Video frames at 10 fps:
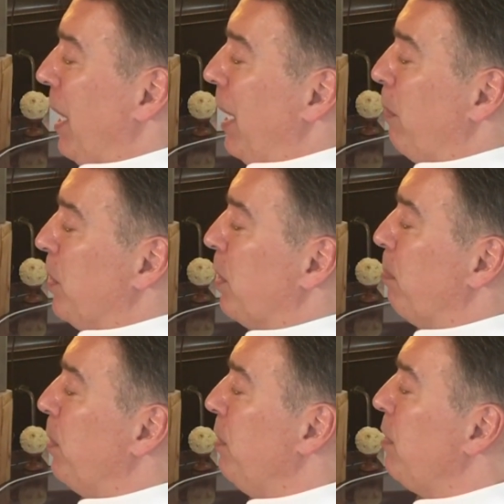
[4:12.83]
And it was to
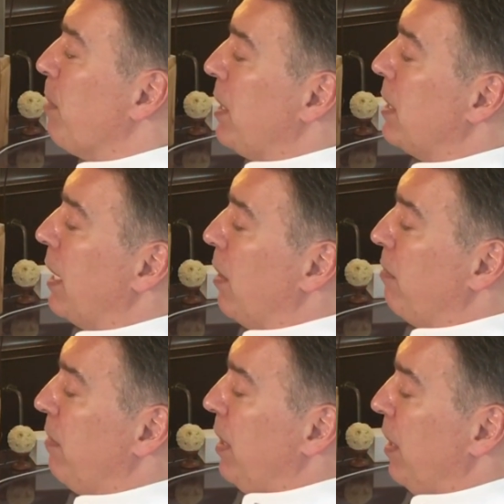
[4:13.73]
prove to
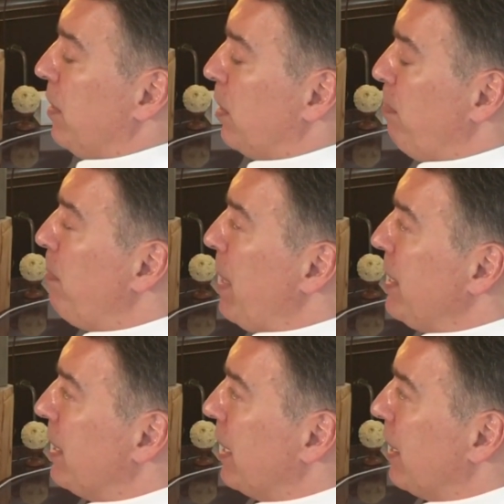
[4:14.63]
myself some
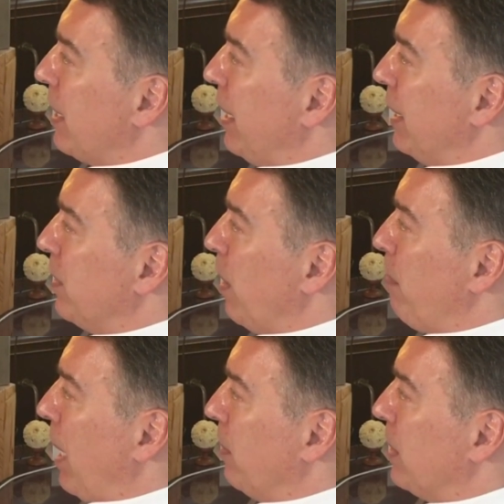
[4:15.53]
basic things
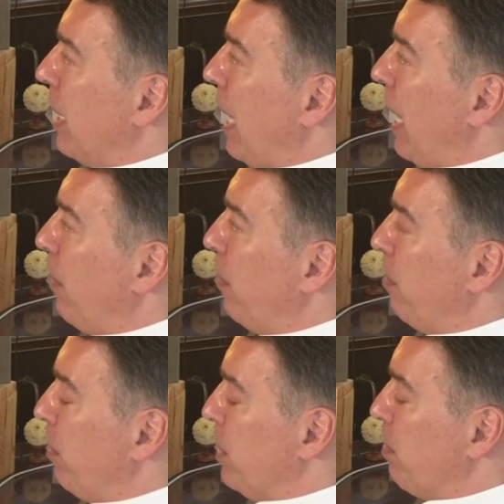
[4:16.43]
about how the
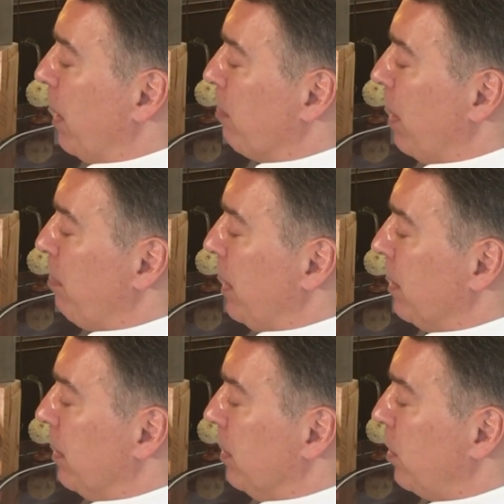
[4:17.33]
bridge bike might be
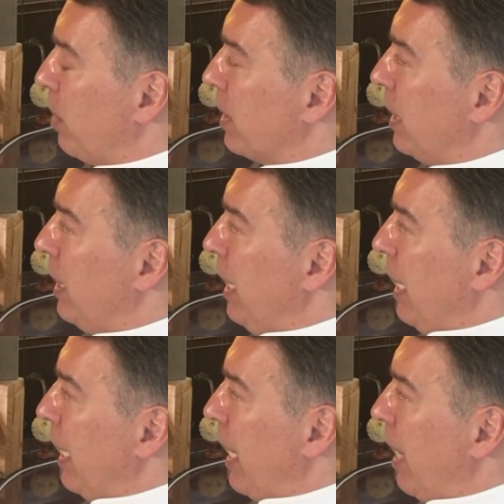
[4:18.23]
constructed
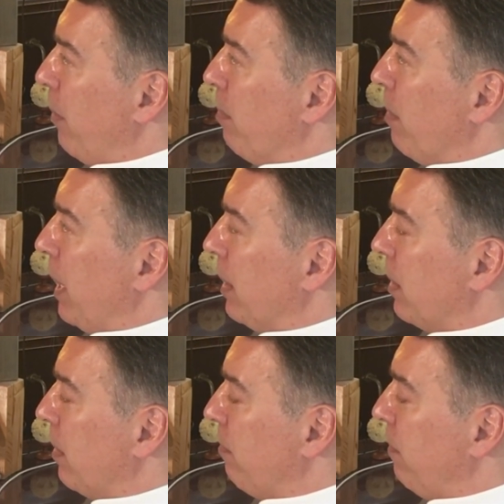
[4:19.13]
and how it might
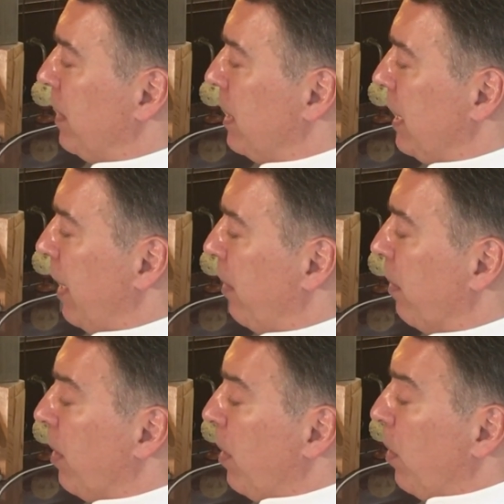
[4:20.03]
fit
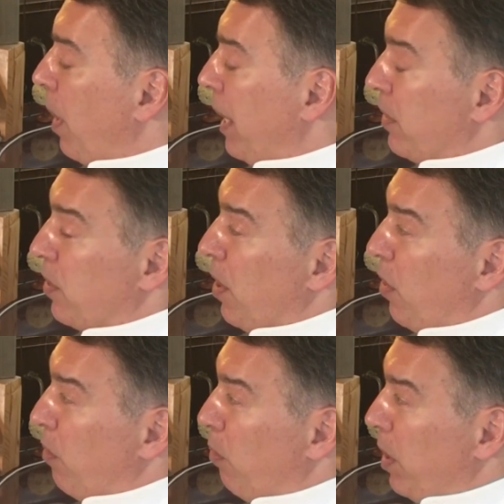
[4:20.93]
together as
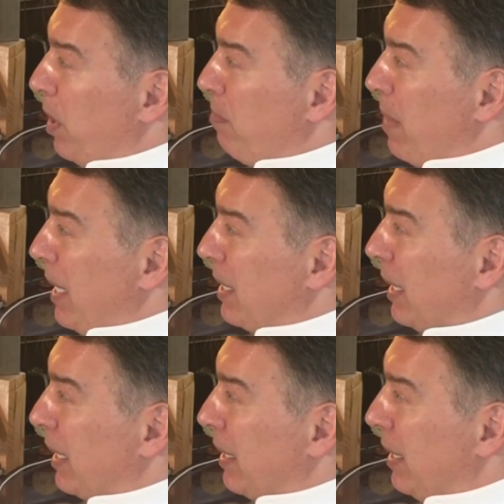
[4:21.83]
the really
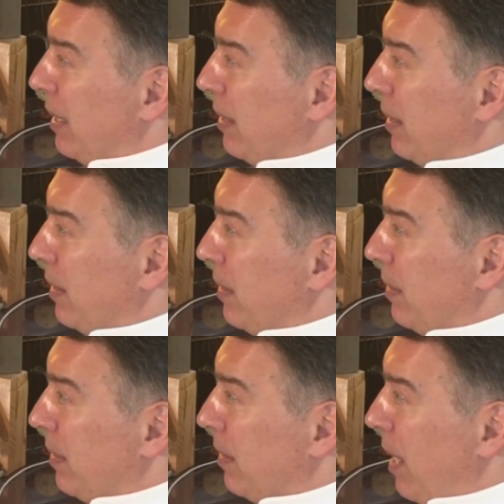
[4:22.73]
basic
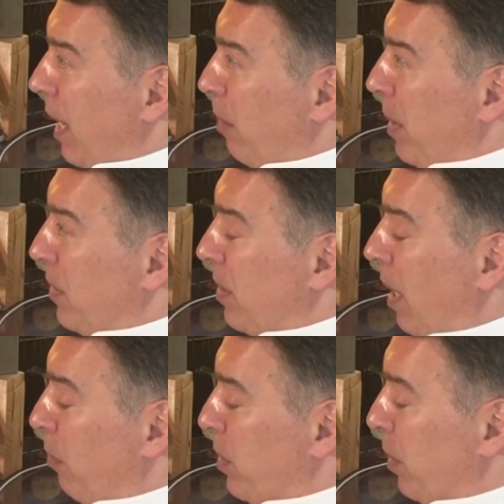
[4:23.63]
elements
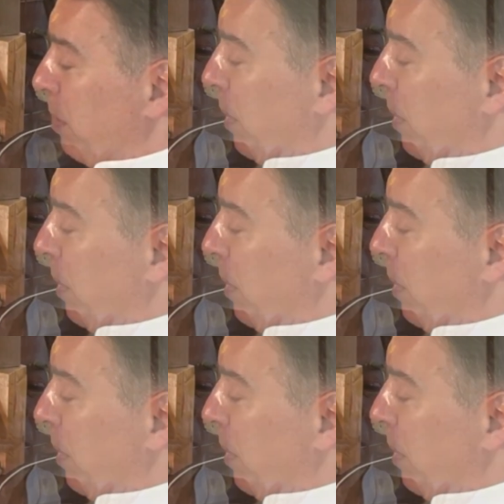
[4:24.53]
on which we could